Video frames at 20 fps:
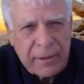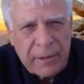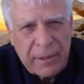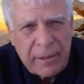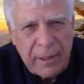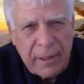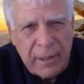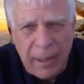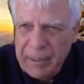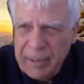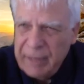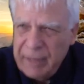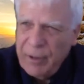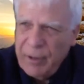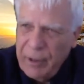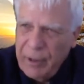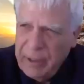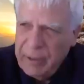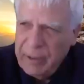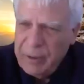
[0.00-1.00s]
I mean, if
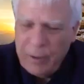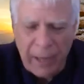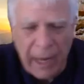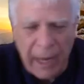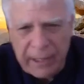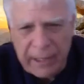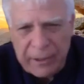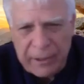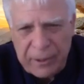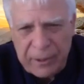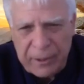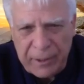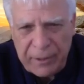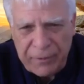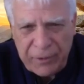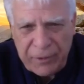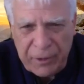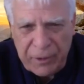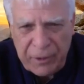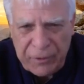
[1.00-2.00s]
they can do it, I can do it.
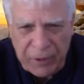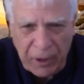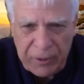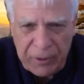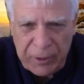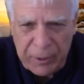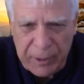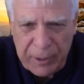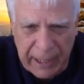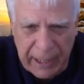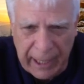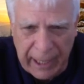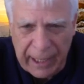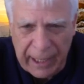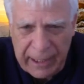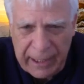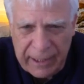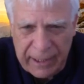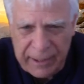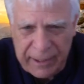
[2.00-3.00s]
So you start doing
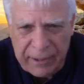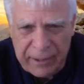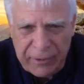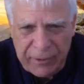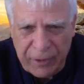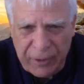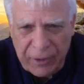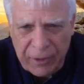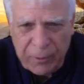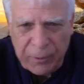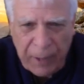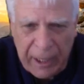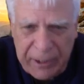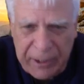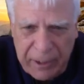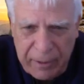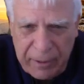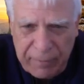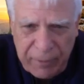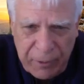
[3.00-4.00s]
that, and then you start
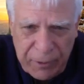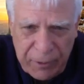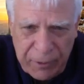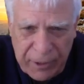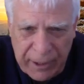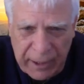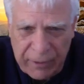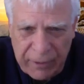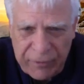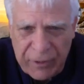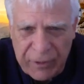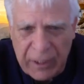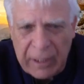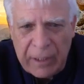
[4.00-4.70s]
directing a few things.